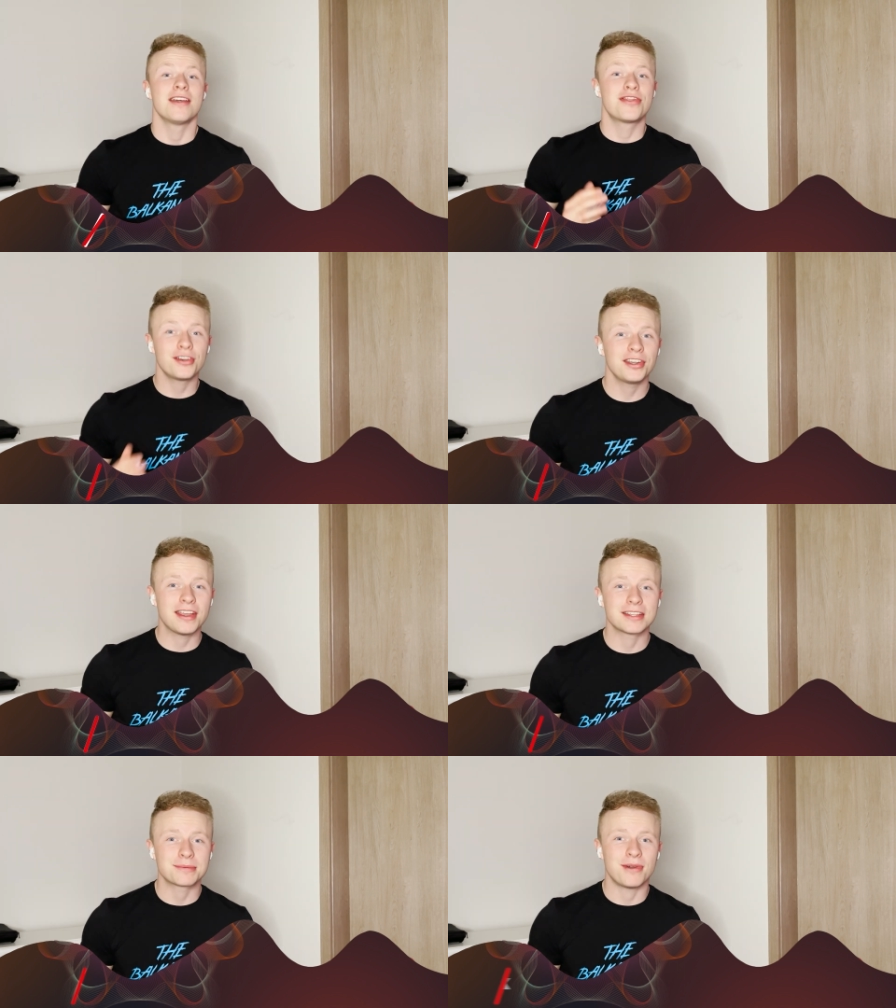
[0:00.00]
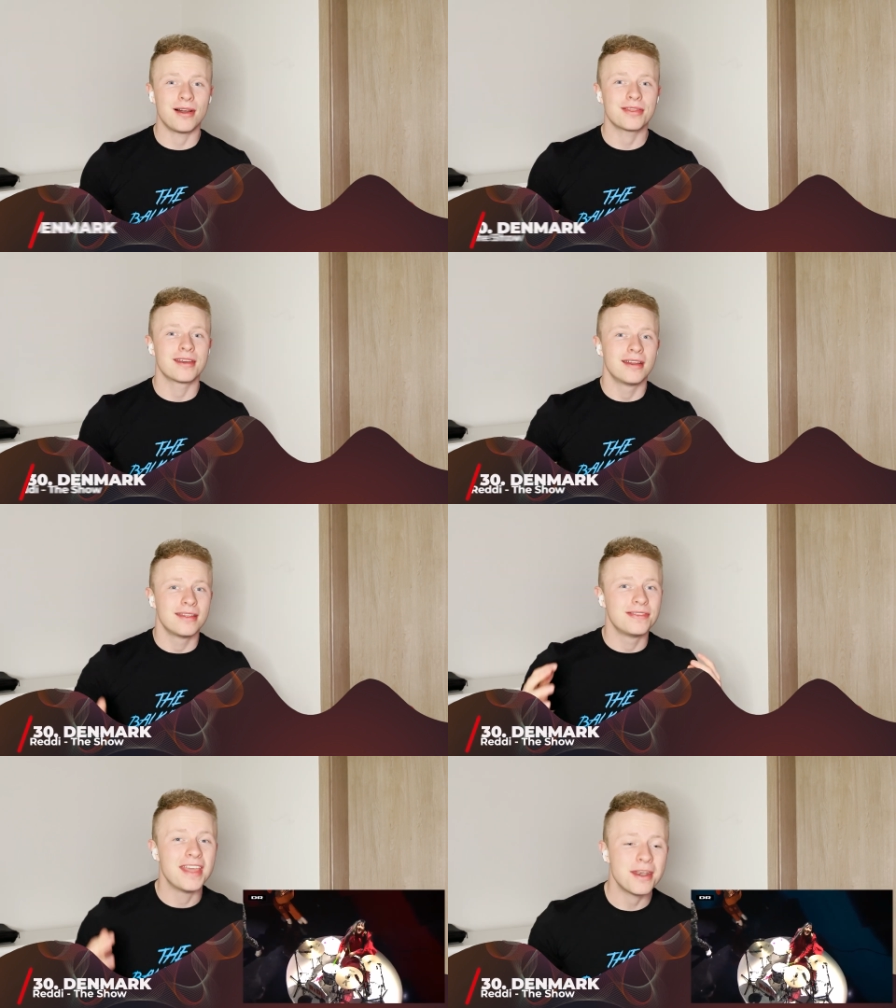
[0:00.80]
30th spot,
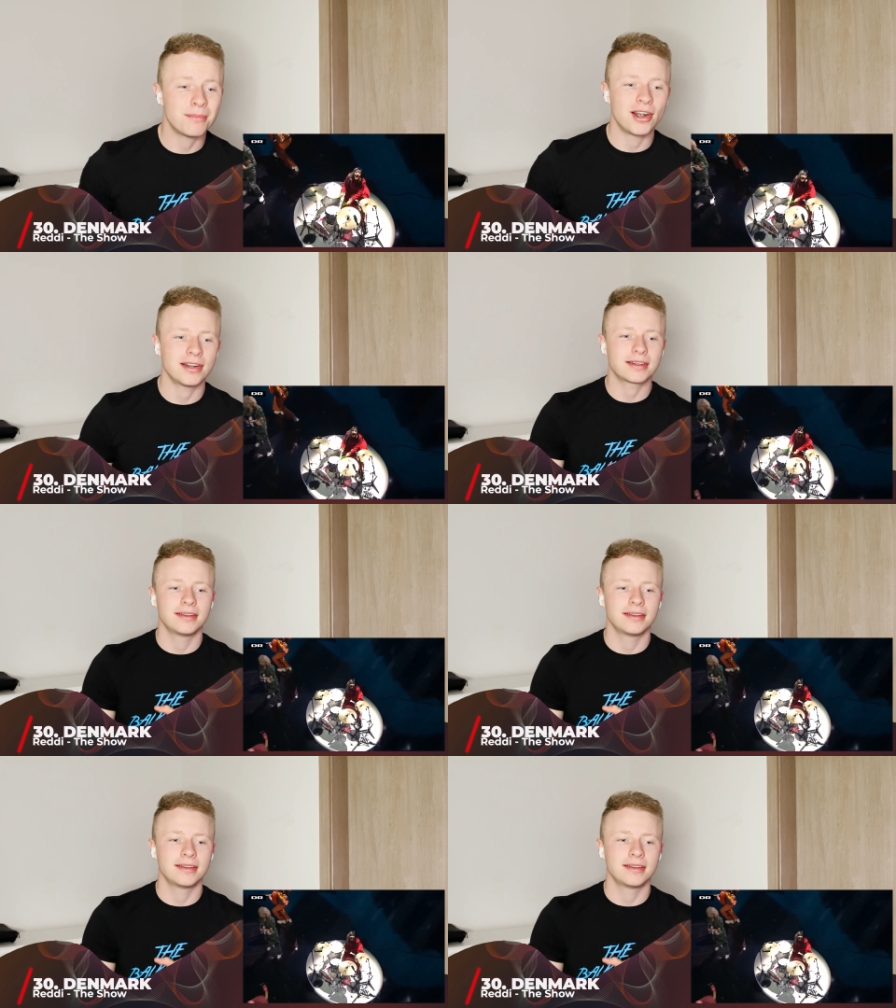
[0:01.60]
Denmark.